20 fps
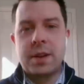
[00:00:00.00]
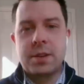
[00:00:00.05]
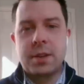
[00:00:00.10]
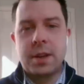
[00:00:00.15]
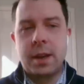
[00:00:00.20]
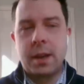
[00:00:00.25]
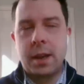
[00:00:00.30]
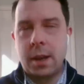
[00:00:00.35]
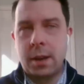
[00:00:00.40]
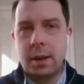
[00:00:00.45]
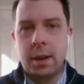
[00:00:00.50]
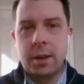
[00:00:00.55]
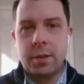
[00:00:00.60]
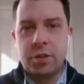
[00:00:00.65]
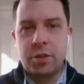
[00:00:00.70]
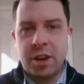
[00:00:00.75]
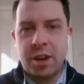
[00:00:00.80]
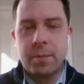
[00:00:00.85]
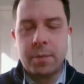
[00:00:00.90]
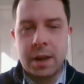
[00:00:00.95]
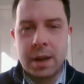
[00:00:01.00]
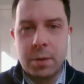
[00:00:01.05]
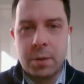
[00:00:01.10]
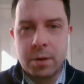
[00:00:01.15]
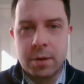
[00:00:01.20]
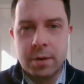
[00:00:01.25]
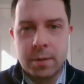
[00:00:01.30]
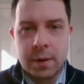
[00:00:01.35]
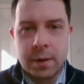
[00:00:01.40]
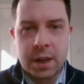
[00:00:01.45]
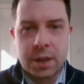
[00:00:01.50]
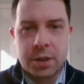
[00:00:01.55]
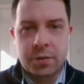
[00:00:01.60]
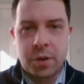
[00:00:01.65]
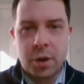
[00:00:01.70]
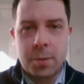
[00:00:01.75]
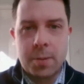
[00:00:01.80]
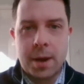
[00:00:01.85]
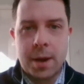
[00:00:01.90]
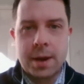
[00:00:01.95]
to say, yeah, like generally we're against
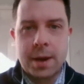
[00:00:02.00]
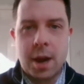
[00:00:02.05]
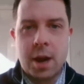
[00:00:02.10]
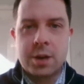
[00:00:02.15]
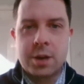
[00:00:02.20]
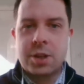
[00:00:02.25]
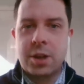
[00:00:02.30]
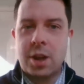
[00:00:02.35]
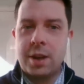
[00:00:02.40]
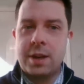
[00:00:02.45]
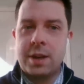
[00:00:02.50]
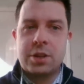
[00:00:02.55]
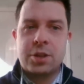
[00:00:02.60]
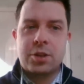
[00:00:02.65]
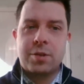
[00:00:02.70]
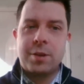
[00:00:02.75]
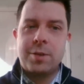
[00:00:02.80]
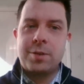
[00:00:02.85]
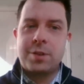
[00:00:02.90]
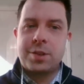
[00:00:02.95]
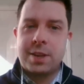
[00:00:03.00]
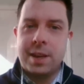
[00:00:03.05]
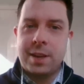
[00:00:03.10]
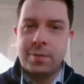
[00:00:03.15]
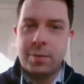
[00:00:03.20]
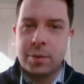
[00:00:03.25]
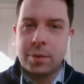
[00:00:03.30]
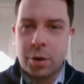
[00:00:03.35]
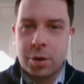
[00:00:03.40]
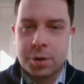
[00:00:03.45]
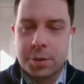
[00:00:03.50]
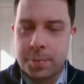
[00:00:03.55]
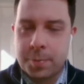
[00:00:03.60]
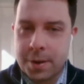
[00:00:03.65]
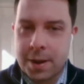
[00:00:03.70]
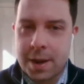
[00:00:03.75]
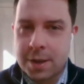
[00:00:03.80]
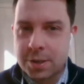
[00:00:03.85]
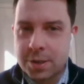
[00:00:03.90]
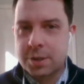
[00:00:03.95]
Vauban here. I slightly disagree with Steve and Dr.
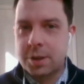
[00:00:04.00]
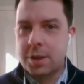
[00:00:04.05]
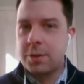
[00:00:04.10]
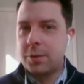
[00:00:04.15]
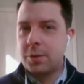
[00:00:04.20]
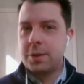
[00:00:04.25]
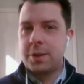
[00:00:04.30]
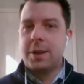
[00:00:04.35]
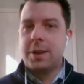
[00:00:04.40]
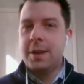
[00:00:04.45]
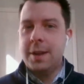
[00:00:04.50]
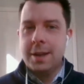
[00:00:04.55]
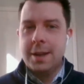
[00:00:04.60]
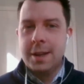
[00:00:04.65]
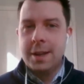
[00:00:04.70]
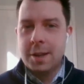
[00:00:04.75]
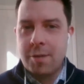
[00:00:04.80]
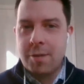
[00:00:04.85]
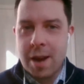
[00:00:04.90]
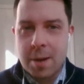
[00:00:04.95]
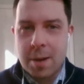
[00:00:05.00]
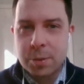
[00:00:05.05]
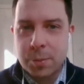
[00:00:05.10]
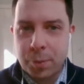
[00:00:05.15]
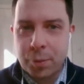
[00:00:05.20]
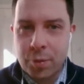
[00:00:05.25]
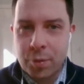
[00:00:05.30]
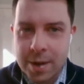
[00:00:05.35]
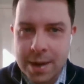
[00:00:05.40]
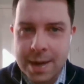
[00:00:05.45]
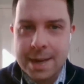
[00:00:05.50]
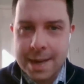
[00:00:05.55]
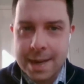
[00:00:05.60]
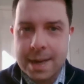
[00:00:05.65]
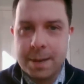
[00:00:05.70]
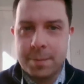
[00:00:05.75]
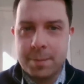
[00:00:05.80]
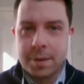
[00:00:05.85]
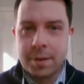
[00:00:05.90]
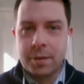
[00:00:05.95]
Panassus. I thought the ground was pretty
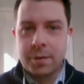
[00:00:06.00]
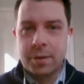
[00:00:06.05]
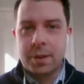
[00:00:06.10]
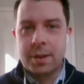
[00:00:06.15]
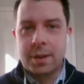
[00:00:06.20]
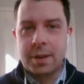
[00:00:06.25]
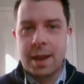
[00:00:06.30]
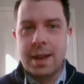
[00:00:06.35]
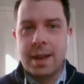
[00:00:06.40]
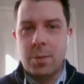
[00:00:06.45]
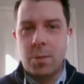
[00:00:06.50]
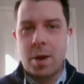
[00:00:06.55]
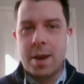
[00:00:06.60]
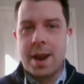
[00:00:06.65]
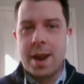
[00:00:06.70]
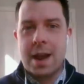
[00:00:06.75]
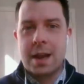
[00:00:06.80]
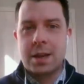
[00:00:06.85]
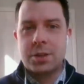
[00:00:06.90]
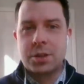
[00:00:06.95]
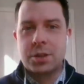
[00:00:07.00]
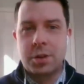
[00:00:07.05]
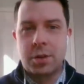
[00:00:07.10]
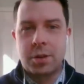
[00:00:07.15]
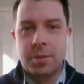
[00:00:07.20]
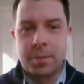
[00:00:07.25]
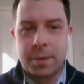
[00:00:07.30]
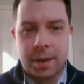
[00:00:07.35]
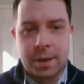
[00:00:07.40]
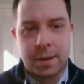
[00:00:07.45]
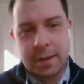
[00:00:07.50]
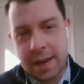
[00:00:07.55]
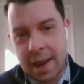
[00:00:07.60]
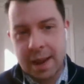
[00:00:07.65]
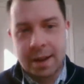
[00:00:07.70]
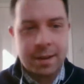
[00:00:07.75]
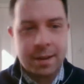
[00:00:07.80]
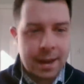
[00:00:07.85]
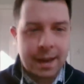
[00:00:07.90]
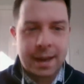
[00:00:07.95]
deep the day he won at Ascot. But
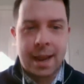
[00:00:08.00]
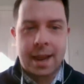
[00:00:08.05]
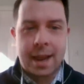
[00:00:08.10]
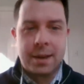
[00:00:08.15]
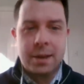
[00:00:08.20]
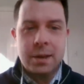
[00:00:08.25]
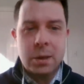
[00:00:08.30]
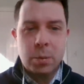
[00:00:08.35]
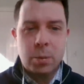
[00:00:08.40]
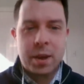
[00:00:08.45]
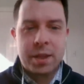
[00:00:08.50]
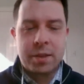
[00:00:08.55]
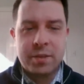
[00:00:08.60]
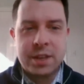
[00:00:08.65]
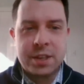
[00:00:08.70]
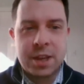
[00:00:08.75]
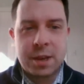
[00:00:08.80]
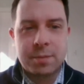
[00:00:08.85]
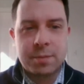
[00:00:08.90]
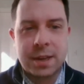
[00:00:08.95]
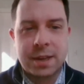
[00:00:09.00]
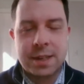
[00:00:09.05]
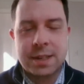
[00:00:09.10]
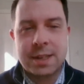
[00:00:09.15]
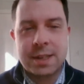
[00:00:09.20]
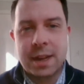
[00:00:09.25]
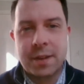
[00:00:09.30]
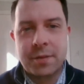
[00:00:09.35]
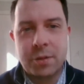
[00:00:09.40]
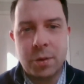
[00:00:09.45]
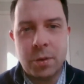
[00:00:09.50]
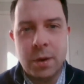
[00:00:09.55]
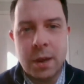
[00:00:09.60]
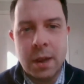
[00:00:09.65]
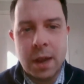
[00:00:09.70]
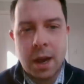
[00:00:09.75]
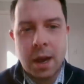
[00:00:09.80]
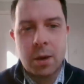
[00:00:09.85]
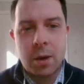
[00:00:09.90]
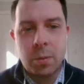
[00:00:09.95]
yeah, again, whether he's up to this level,
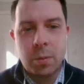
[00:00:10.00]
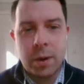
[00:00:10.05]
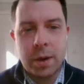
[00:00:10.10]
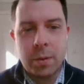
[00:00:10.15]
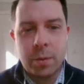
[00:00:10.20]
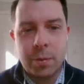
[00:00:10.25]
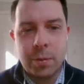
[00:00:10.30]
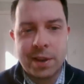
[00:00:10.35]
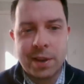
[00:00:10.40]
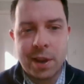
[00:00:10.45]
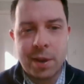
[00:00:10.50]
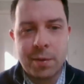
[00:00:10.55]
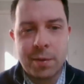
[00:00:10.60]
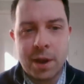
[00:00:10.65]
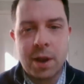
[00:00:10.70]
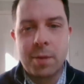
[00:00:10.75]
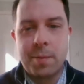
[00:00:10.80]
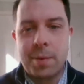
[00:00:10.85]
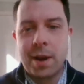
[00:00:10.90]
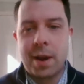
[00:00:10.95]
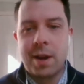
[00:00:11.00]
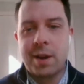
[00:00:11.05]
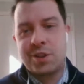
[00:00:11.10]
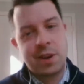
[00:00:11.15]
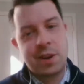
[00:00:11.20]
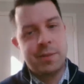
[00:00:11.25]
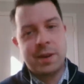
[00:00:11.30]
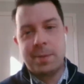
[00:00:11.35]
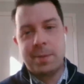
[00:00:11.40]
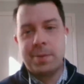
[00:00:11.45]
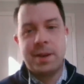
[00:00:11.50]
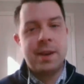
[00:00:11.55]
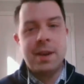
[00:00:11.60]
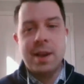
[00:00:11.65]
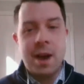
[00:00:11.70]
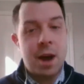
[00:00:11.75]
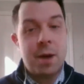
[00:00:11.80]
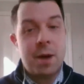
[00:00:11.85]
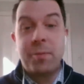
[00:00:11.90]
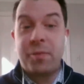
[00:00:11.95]
we don't know. But I'm
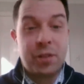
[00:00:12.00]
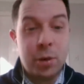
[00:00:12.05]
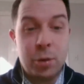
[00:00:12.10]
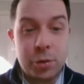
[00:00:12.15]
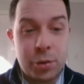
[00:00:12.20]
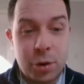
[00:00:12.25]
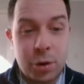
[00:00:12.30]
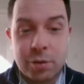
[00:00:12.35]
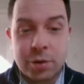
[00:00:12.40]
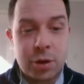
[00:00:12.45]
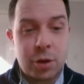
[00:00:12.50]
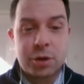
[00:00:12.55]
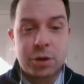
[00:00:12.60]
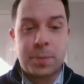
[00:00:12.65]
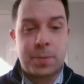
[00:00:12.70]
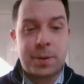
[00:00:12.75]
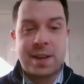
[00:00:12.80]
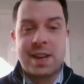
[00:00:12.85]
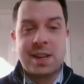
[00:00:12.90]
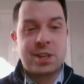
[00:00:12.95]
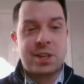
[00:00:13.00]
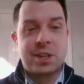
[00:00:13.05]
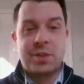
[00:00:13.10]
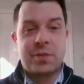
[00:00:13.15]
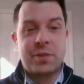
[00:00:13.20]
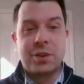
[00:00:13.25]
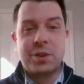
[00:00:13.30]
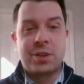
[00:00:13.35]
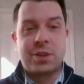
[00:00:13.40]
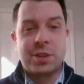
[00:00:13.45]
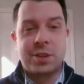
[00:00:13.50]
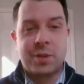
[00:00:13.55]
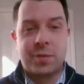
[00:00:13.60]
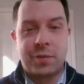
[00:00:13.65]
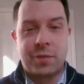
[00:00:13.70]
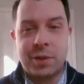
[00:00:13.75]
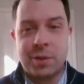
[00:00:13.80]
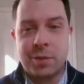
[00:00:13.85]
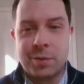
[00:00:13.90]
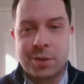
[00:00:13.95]
Fildor and Dr. Panassus versus the
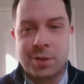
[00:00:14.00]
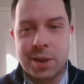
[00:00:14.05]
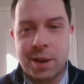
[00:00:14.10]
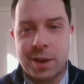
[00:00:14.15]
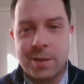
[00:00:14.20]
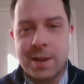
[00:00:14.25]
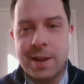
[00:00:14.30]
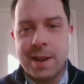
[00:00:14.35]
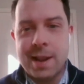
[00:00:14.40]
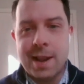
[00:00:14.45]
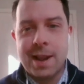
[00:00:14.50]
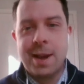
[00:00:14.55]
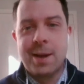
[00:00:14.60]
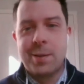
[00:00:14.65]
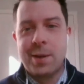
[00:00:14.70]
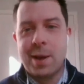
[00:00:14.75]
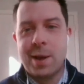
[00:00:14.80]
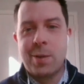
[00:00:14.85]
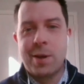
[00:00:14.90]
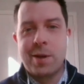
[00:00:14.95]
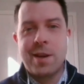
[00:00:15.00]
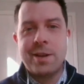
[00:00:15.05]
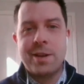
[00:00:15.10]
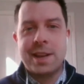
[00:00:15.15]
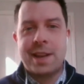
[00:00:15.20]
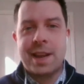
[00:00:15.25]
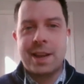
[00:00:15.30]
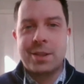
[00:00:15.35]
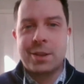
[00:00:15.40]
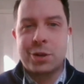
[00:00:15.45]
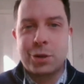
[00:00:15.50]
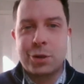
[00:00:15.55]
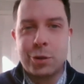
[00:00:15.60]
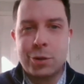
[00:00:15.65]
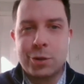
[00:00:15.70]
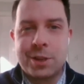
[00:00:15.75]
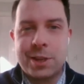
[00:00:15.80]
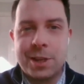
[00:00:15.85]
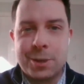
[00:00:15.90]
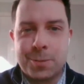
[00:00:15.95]
field. So yeah, we're out to get the
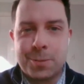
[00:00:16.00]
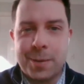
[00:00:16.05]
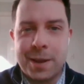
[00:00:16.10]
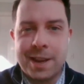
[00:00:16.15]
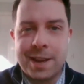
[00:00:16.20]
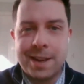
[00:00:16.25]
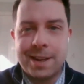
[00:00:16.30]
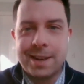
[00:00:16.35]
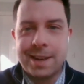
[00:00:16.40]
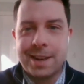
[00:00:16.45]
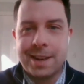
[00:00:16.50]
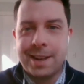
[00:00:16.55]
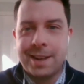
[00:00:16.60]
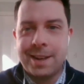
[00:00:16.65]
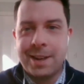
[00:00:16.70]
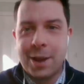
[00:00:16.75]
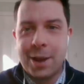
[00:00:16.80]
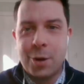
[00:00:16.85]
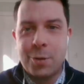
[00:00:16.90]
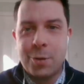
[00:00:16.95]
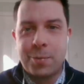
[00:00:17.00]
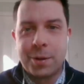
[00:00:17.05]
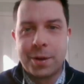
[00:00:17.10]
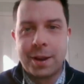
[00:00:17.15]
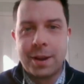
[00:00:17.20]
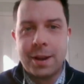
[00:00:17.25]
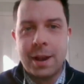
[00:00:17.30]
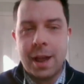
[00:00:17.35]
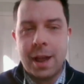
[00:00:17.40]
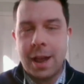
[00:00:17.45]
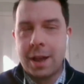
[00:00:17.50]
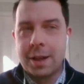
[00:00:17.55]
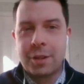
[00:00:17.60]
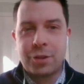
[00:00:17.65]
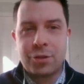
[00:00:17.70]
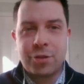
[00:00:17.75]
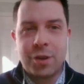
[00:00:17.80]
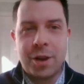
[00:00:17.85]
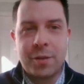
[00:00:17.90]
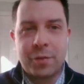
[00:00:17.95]
shorties beat in the opener at
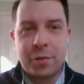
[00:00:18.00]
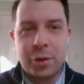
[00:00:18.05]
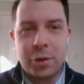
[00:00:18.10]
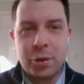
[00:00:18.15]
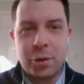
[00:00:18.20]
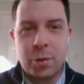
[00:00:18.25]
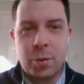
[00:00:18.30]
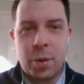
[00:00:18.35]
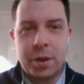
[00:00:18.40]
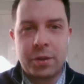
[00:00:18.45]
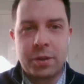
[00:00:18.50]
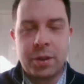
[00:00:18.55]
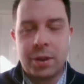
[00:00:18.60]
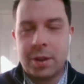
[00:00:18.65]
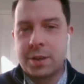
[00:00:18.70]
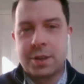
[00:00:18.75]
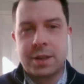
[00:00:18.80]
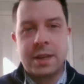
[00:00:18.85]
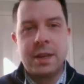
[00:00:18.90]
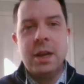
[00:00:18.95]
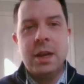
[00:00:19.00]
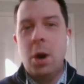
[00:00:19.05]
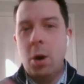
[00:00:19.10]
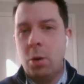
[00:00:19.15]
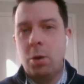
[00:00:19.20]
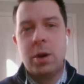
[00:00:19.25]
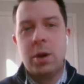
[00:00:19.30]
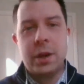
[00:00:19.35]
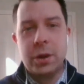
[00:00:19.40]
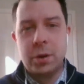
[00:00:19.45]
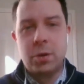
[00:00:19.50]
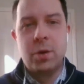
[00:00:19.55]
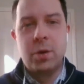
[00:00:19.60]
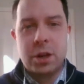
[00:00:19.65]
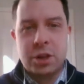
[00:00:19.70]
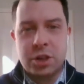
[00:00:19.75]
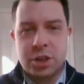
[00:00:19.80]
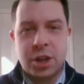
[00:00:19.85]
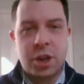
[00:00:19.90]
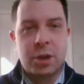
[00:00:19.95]
the Triumph Hurdle at 1:30. All in all,
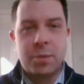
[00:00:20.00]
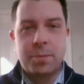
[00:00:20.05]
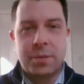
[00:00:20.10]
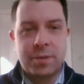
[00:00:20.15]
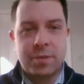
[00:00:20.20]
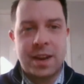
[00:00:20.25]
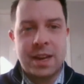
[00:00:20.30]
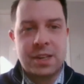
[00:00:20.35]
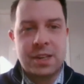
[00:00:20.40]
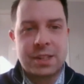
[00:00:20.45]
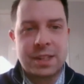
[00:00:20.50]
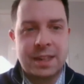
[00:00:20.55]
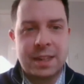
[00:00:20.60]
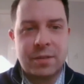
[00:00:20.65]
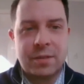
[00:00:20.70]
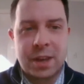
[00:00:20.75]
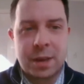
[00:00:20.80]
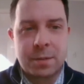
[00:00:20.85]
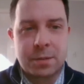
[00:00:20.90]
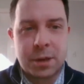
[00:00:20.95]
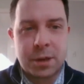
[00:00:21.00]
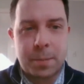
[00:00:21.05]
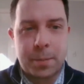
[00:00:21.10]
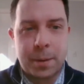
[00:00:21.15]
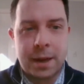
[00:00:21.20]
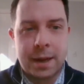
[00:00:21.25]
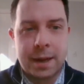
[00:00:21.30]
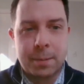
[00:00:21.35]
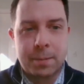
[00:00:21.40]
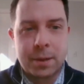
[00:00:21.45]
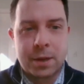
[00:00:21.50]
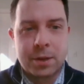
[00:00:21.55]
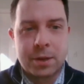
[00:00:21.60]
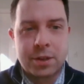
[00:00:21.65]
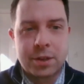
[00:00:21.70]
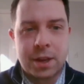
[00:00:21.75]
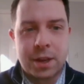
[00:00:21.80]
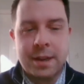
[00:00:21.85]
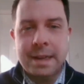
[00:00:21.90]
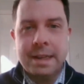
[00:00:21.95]
I just hope the race lives up to the billing,
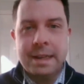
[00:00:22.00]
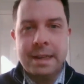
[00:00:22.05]
because at